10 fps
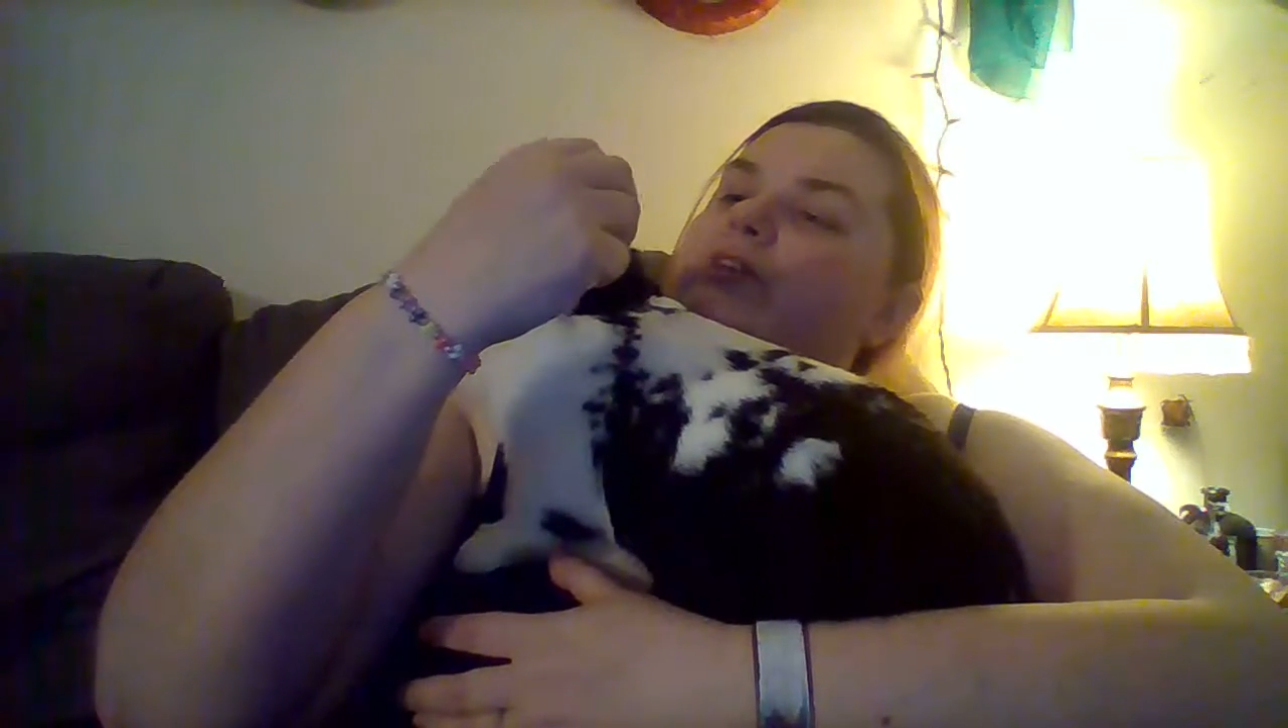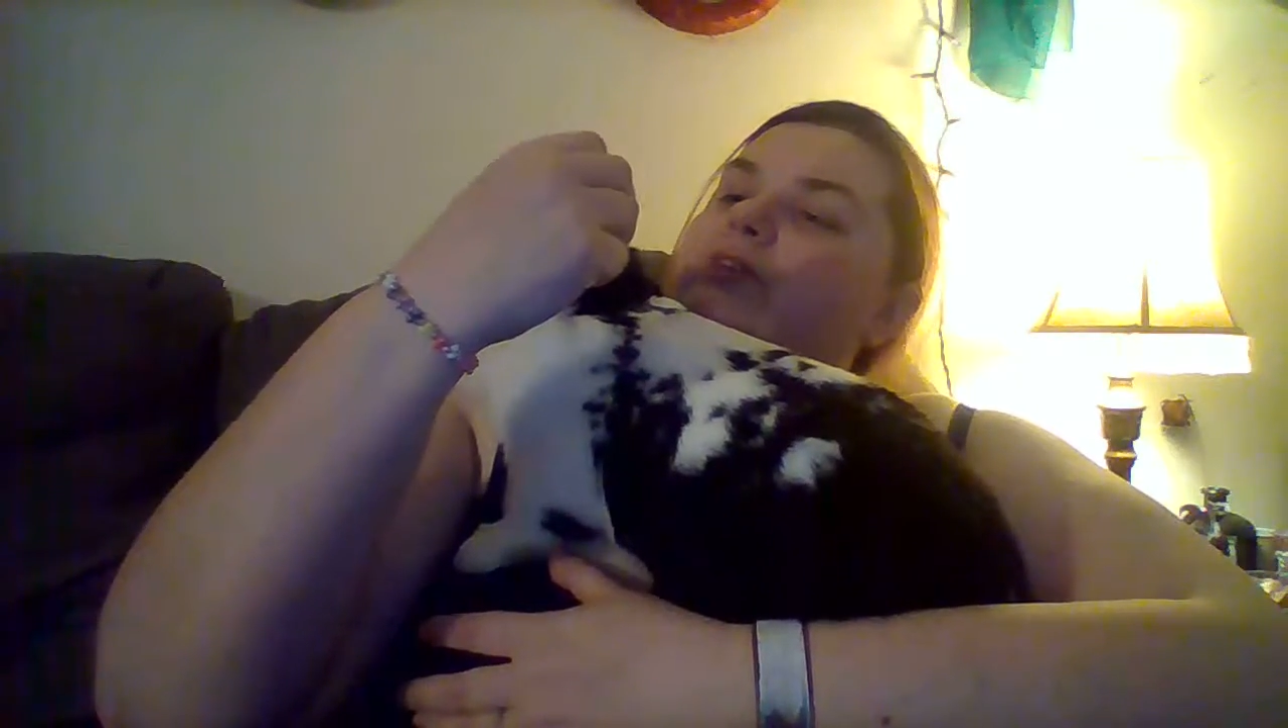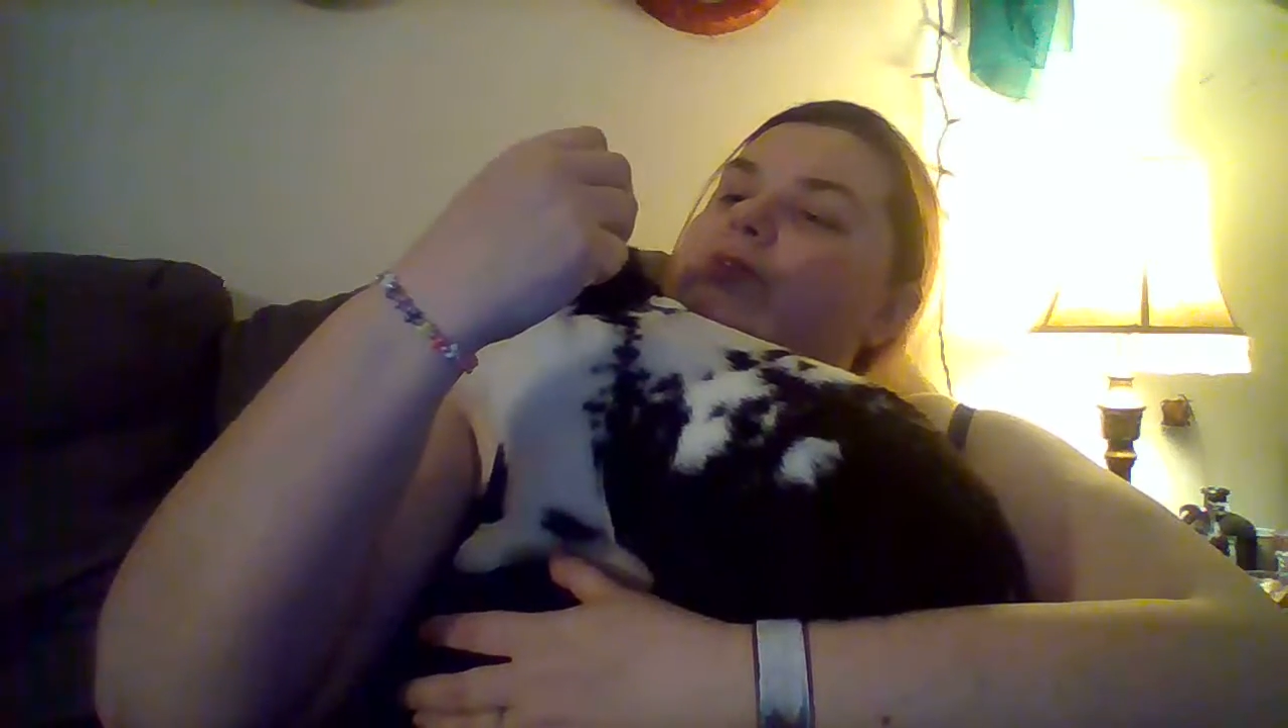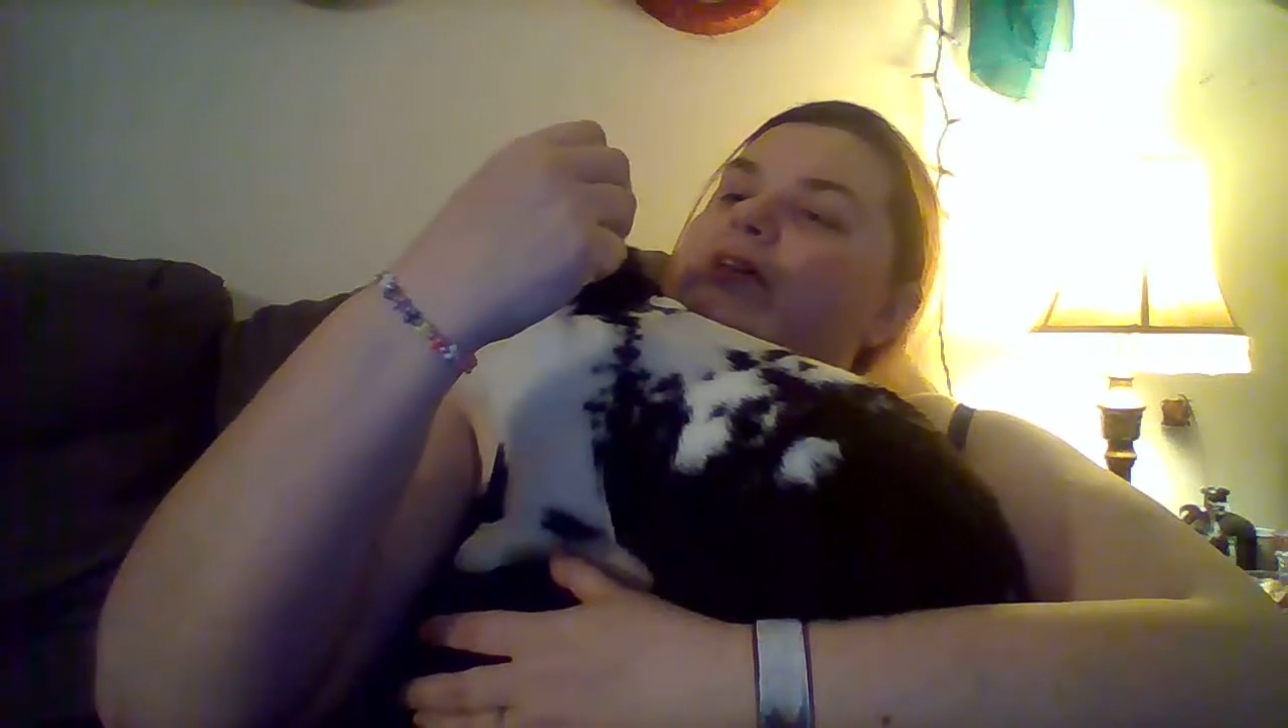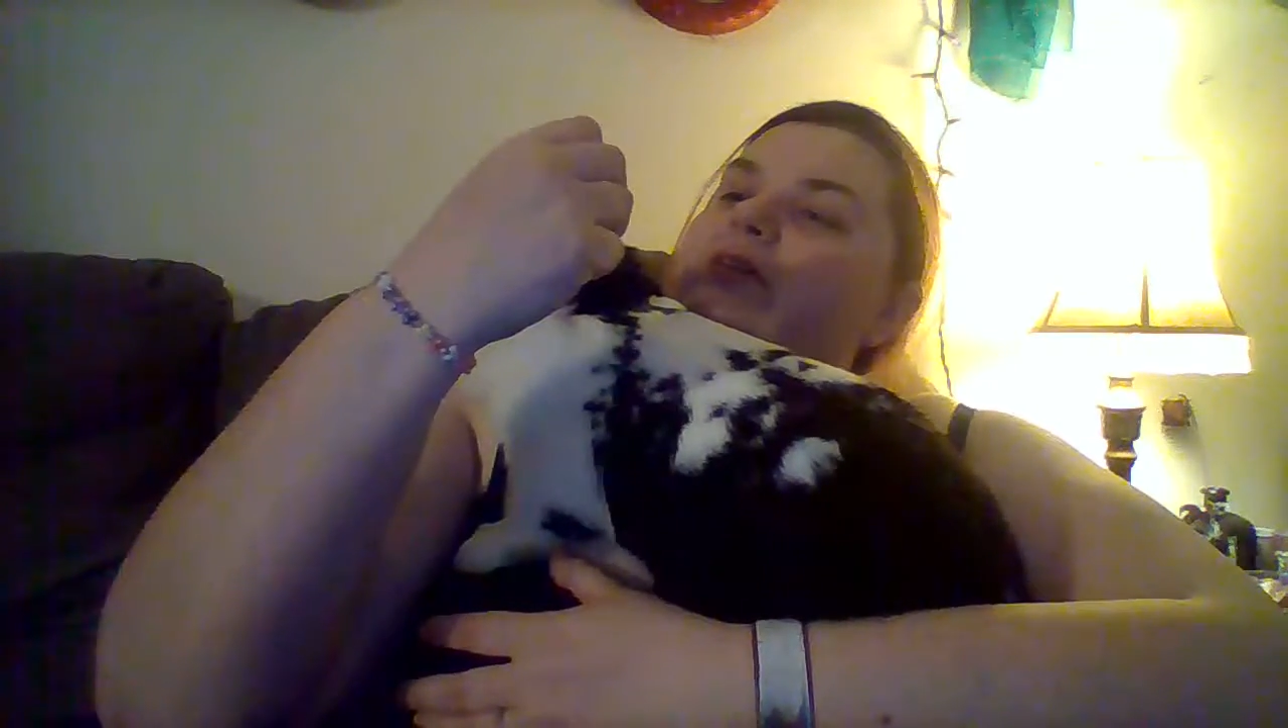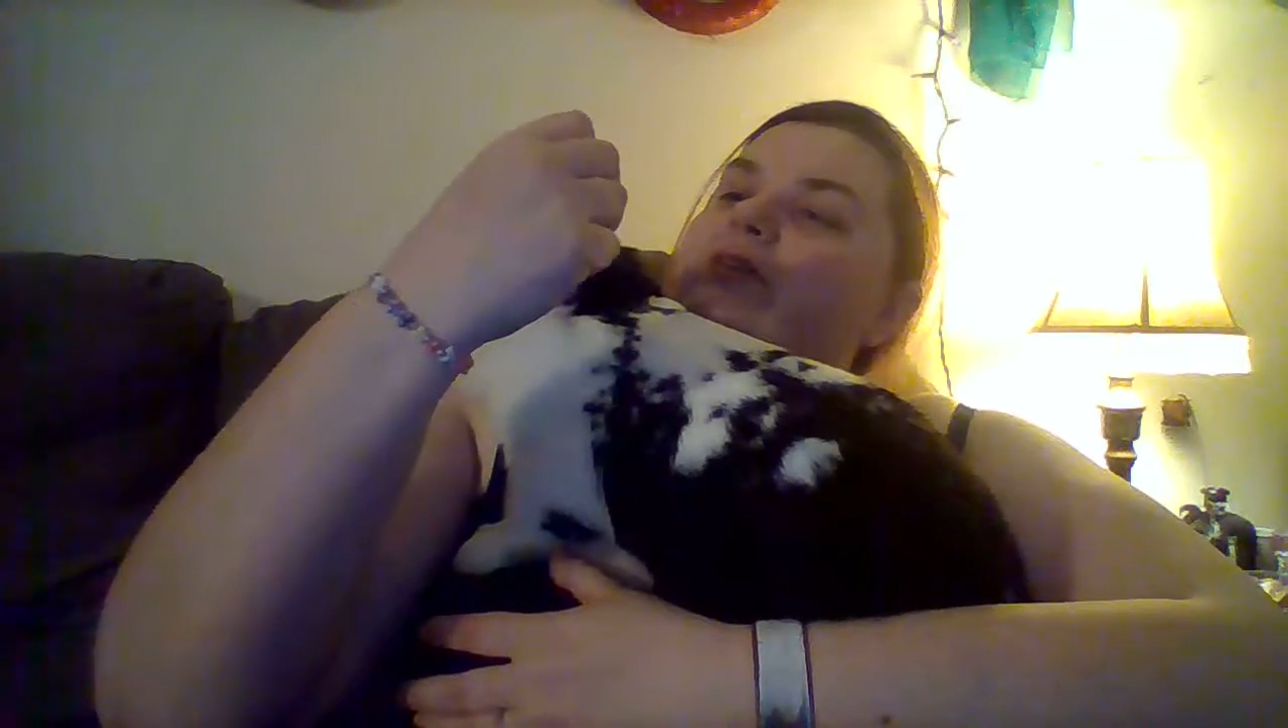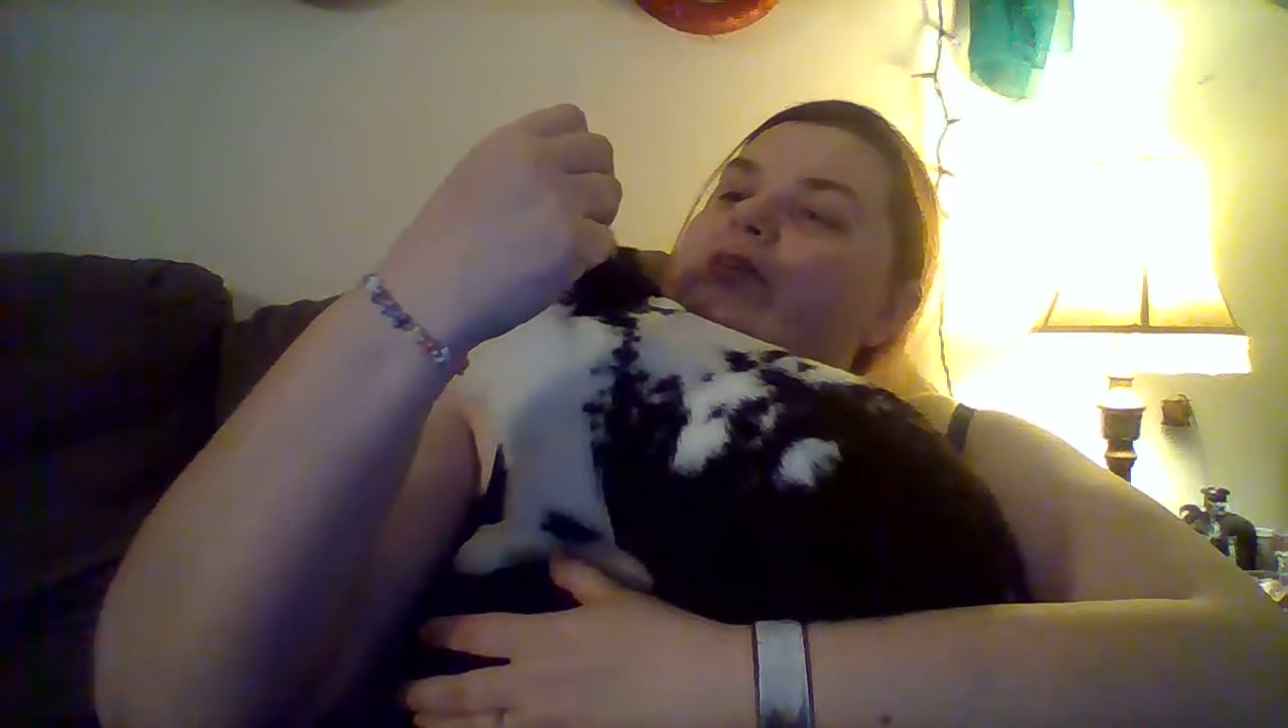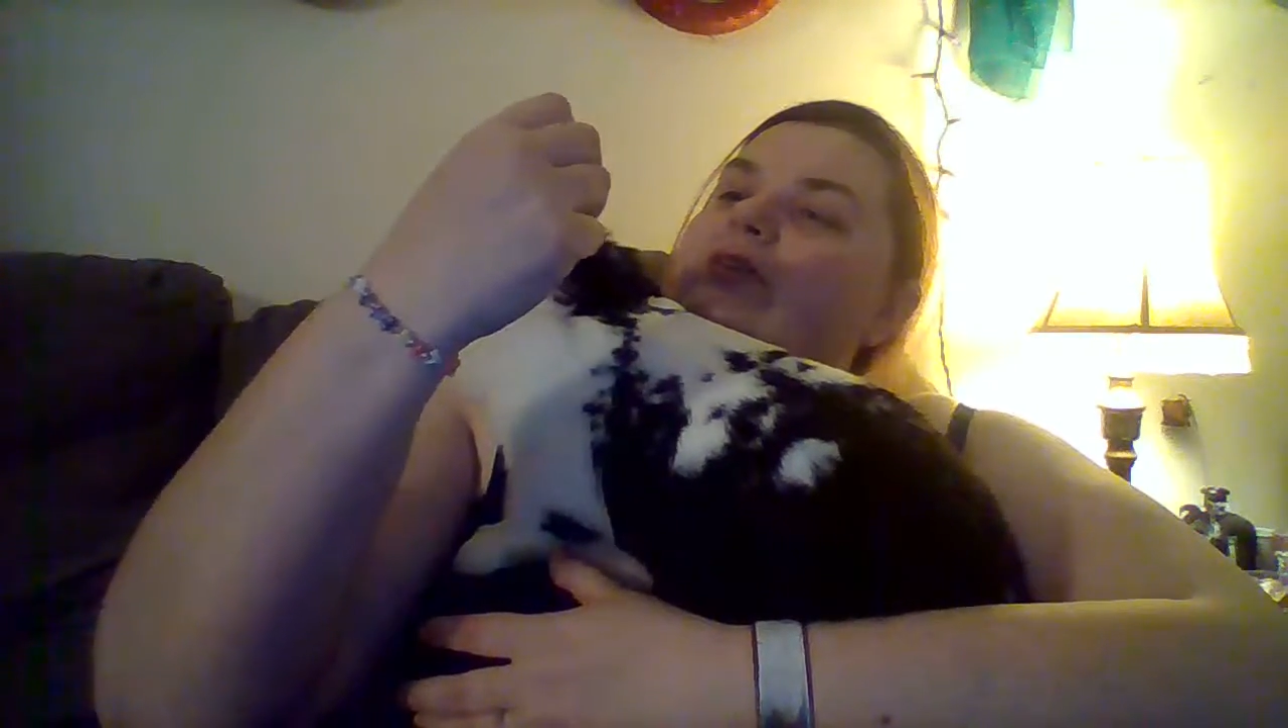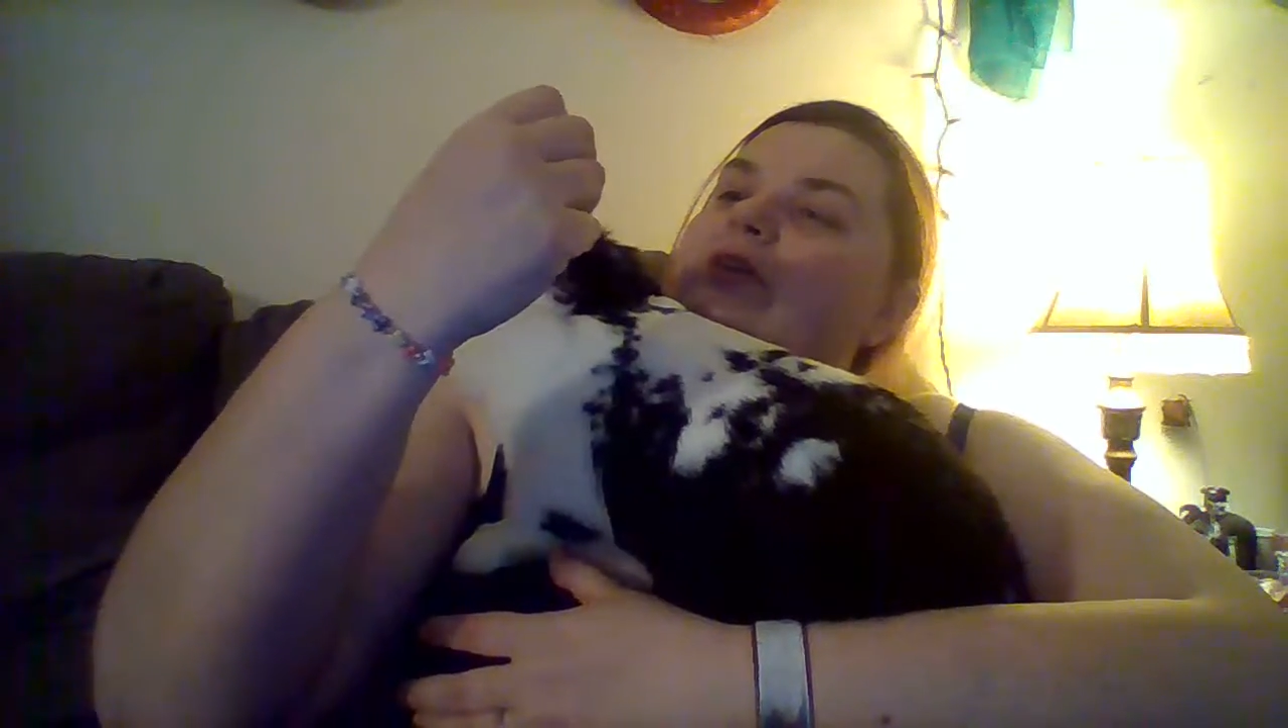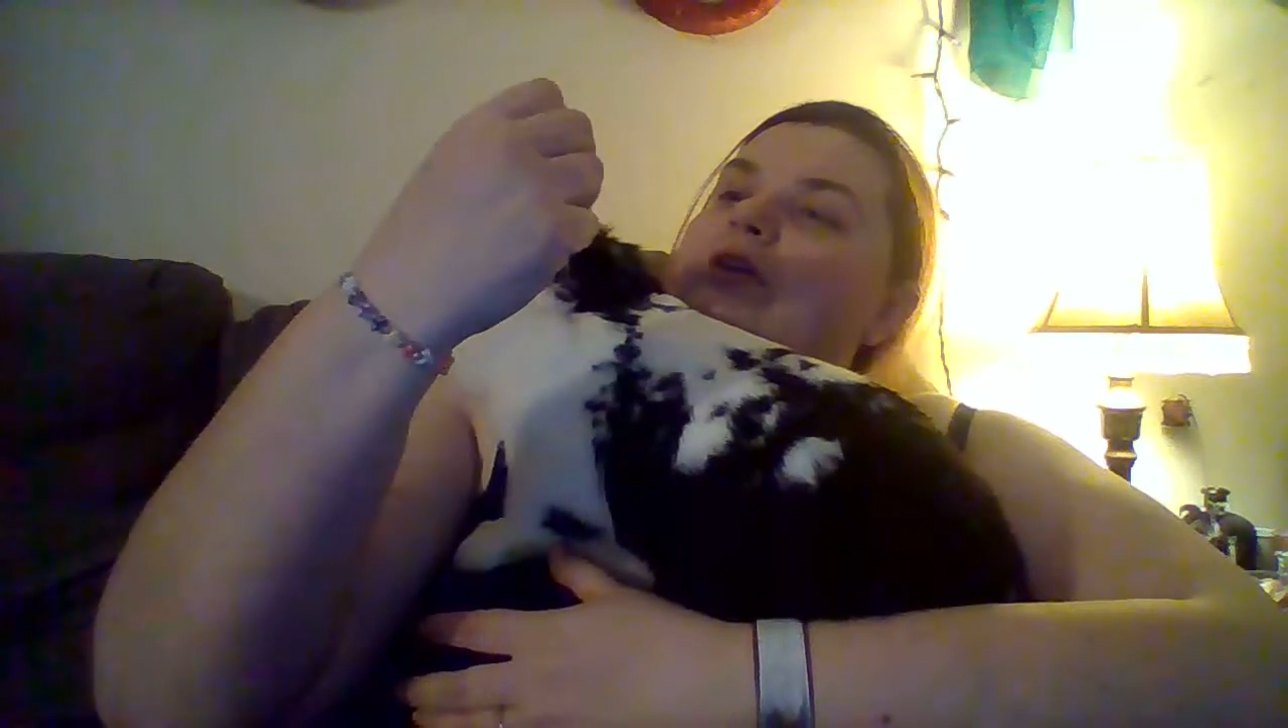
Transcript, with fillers: squeaks